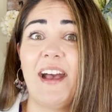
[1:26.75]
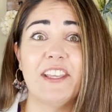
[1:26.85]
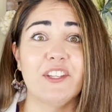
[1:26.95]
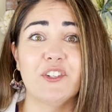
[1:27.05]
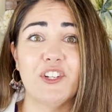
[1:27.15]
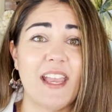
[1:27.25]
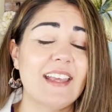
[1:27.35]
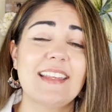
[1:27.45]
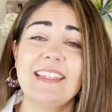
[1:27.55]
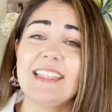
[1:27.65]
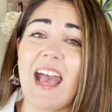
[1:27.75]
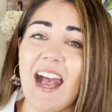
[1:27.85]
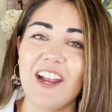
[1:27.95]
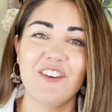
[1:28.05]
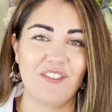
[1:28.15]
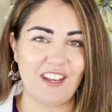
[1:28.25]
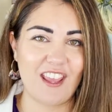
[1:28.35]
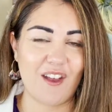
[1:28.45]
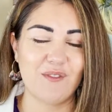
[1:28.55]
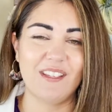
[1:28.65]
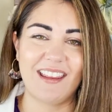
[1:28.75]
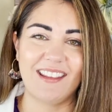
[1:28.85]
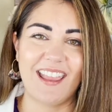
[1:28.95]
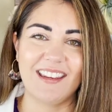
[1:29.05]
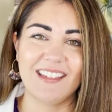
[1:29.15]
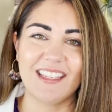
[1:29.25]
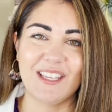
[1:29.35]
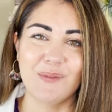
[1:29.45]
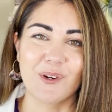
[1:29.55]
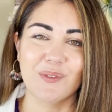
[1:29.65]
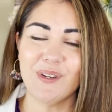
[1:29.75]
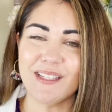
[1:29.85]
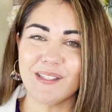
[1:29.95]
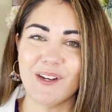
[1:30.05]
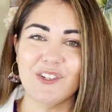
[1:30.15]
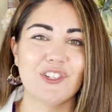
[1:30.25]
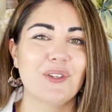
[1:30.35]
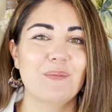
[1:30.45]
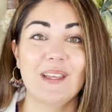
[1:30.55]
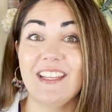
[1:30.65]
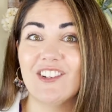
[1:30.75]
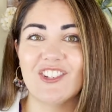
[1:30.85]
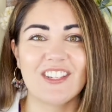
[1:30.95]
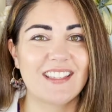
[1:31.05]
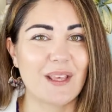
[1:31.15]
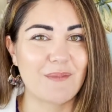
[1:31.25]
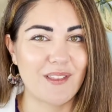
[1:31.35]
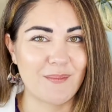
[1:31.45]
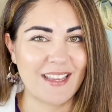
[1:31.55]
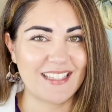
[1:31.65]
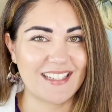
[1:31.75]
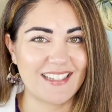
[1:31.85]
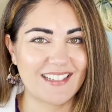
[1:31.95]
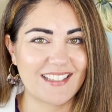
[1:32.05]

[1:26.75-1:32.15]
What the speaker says: I could create an entire video dedicated to keyword research, but here's just some of the basics.